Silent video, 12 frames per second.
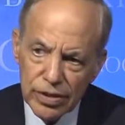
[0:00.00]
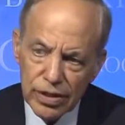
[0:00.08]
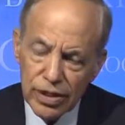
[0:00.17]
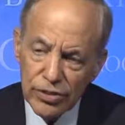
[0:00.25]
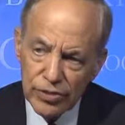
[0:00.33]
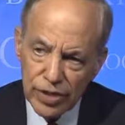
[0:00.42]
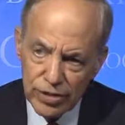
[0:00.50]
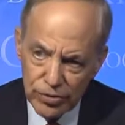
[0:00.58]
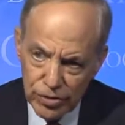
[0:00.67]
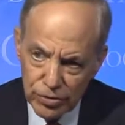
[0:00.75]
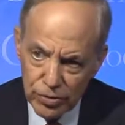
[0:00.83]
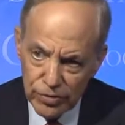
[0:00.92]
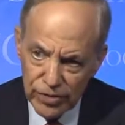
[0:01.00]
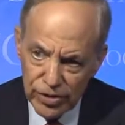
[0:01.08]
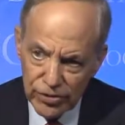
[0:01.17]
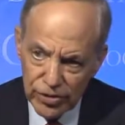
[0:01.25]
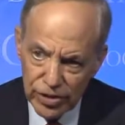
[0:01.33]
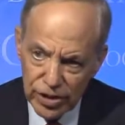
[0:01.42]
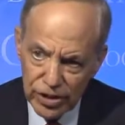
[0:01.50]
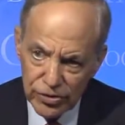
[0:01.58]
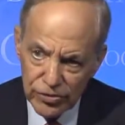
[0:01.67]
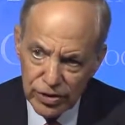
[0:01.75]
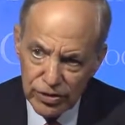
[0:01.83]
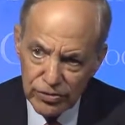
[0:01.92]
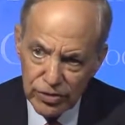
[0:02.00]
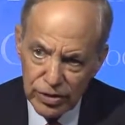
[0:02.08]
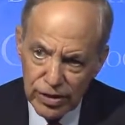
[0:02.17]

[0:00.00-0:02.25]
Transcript: as they seek to invest in the United States,